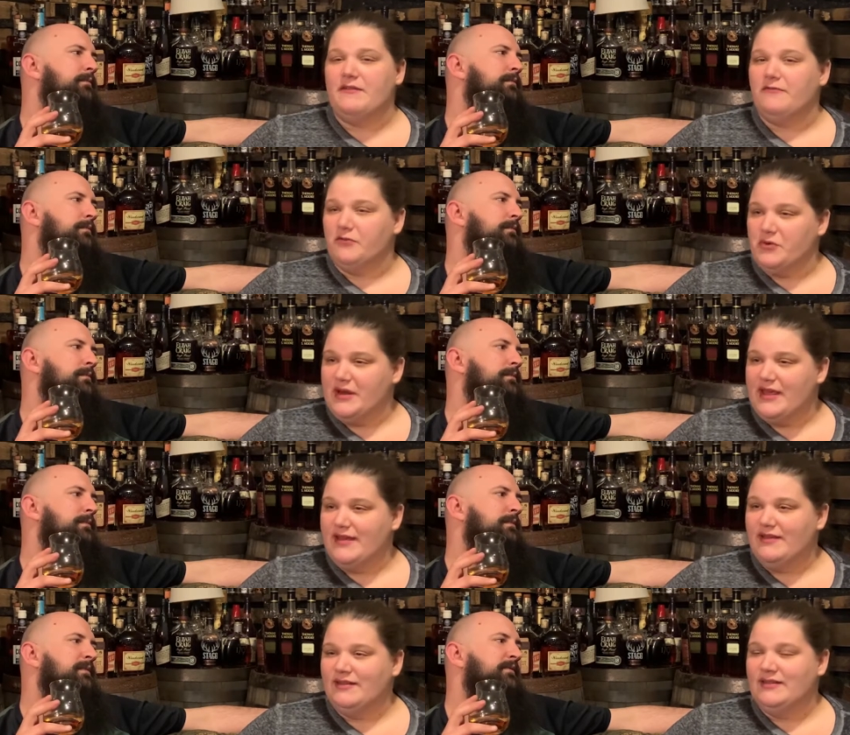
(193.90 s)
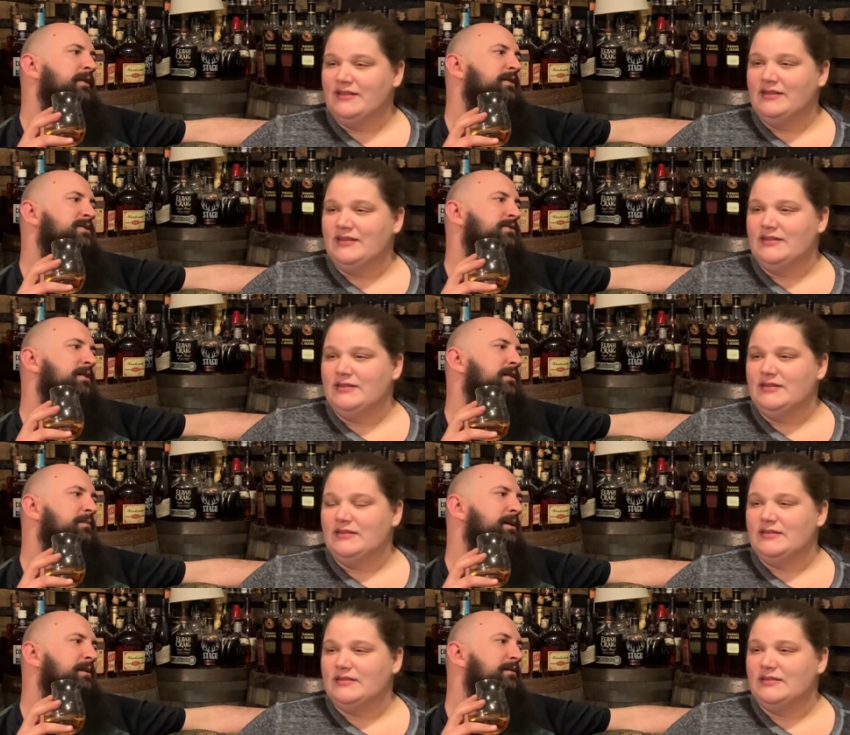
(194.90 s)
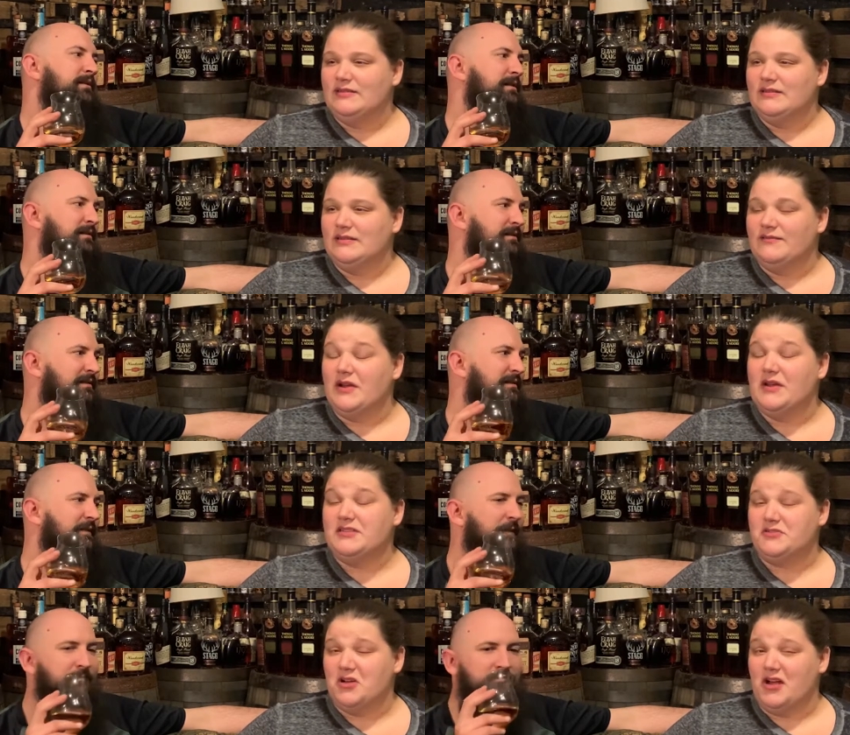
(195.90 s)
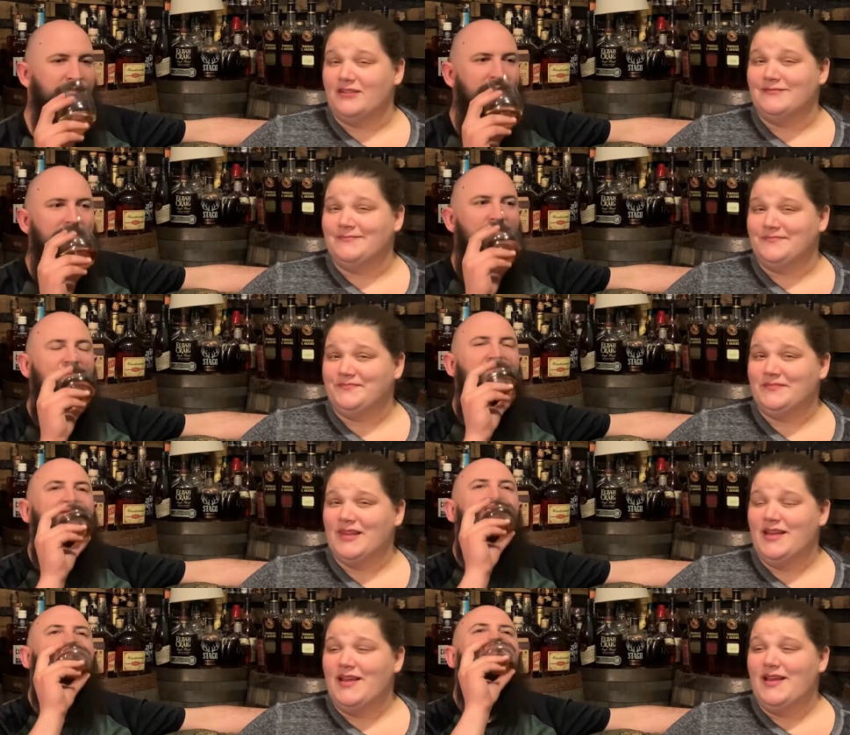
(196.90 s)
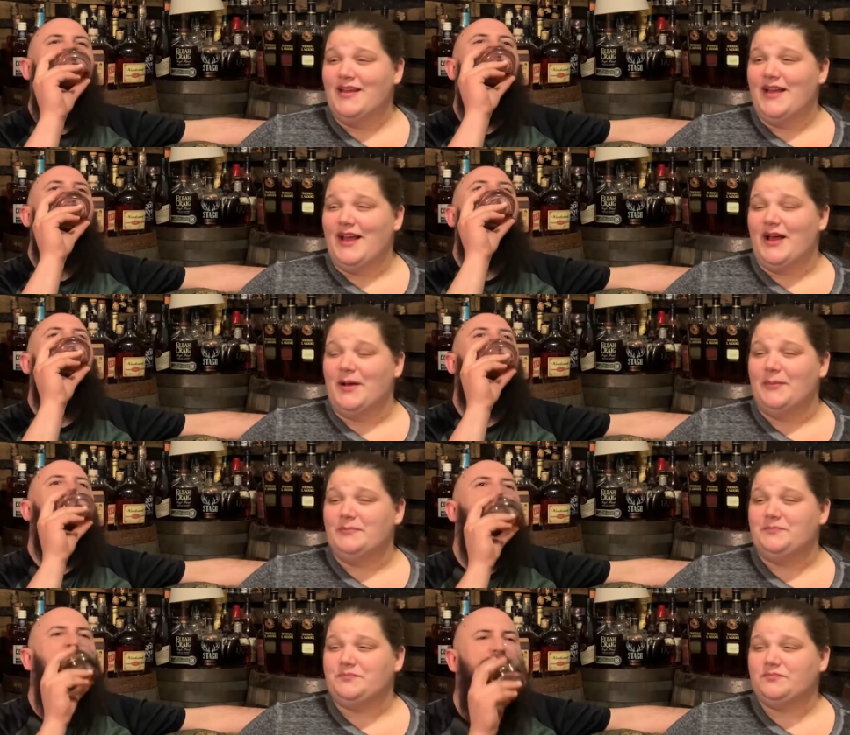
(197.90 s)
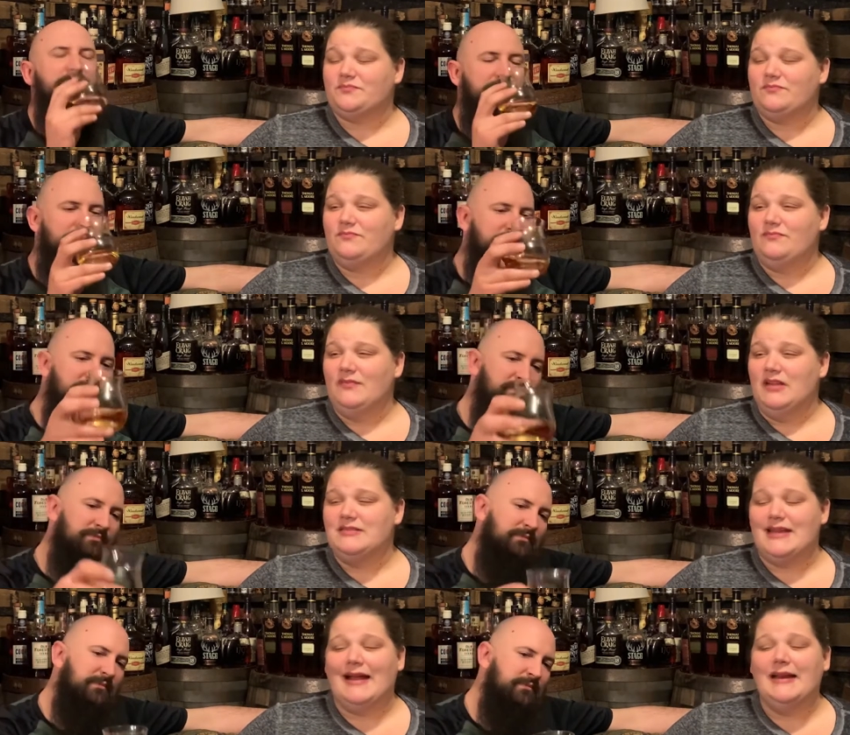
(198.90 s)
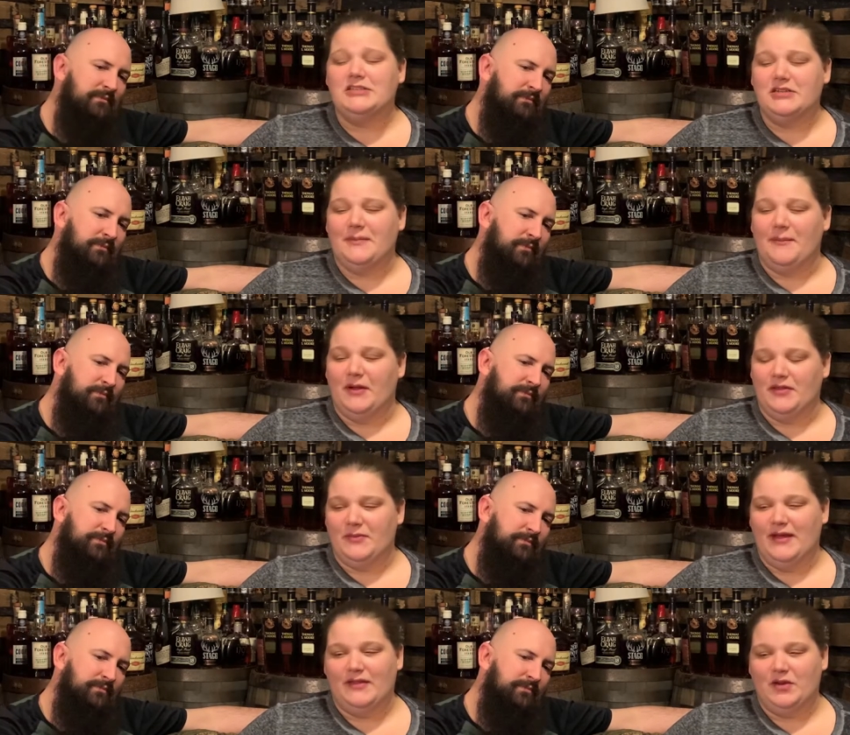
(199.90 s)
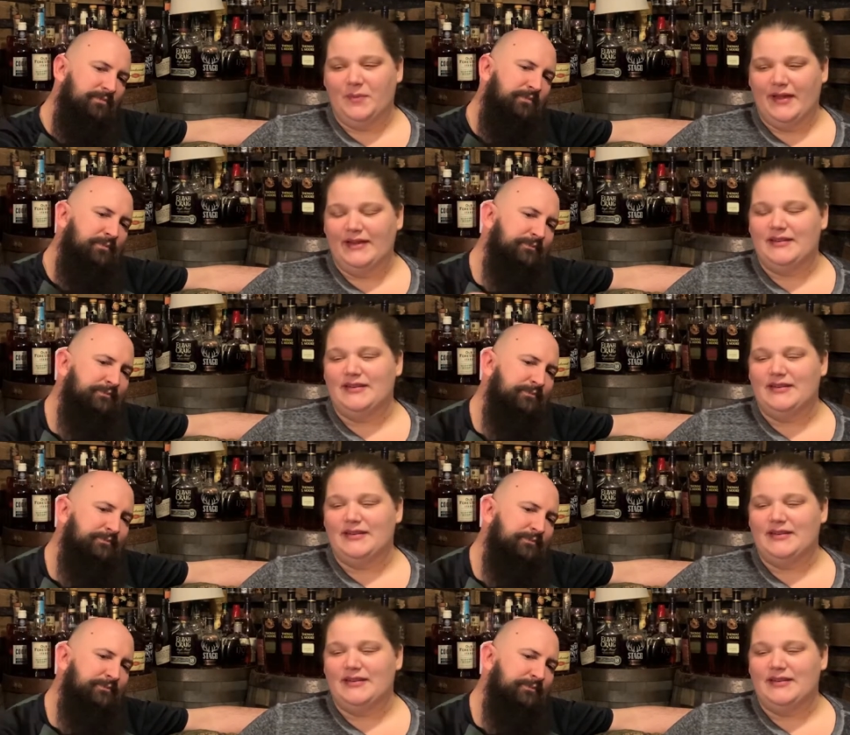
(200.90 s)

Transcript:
Speaker 1: fruity, very strong apparently.
Speaker 2: Very strong. So that kind of took my breath away a little bit.